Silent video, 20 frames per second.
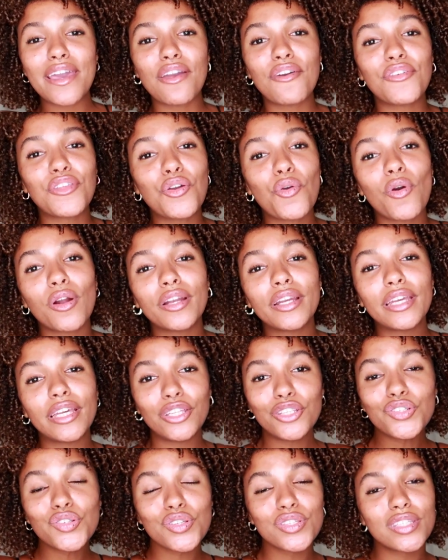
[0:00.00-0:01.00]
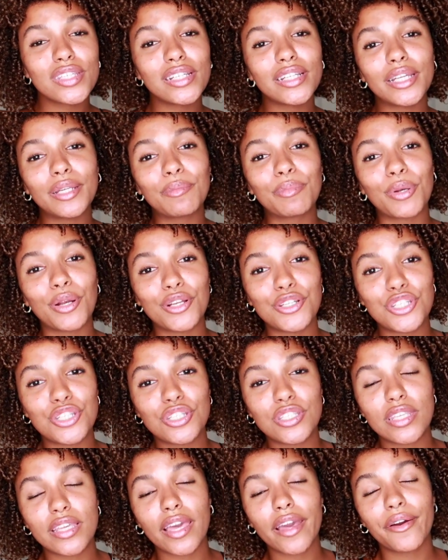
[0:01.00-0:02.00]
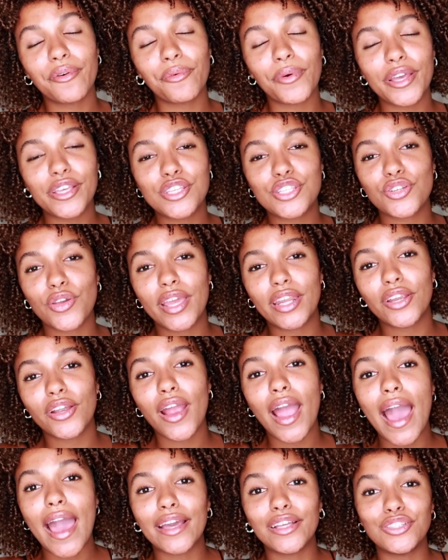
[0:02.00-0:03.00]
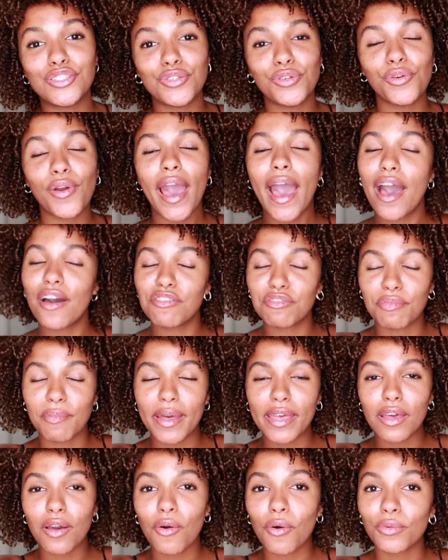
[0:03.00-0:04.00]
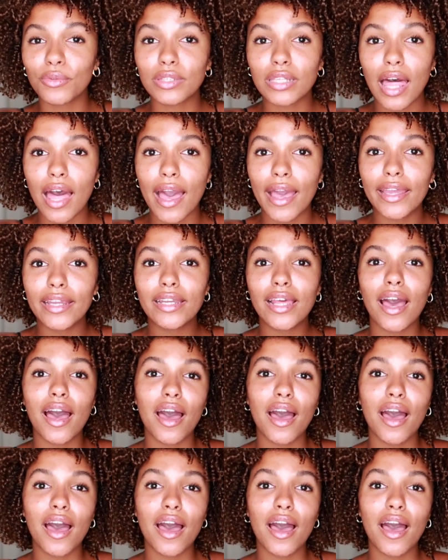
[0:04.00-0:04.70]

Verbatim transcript: If you are interested in purchasing a waist trainer, I do have my own line.